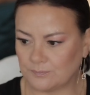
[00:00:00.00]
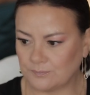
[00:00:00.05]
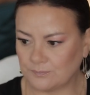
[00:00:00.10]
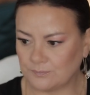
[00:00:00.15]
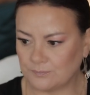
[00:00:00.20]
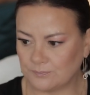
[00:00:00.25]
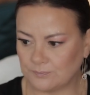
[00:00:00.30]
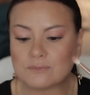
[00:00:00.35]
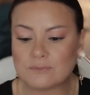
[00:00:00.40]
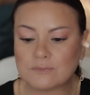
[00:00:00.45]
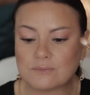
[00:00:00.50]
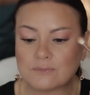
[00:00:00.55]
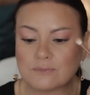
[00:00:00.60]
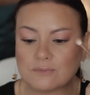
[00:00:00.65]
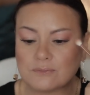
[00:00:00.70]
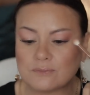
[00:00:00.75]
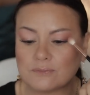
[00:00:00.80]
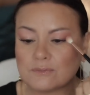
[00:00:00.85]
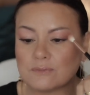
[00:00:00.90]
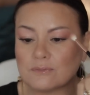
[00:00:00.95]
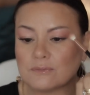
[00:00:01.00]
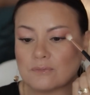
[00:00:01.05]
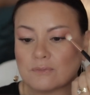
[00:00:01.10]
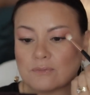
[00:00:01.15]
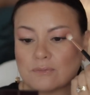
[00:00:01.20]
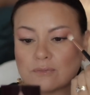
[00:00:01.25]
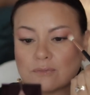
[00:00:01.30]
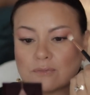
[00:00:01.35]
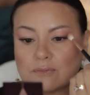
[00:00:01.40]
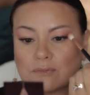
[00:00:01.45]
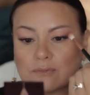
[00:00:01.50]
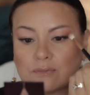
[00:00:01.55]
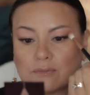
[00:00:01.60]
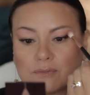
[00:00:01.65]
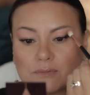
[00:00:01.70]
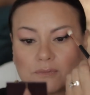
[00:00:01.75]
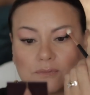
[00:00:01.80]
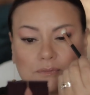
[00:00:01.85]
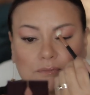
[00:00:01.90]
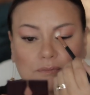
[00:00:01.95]

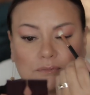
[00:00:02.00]
(silence)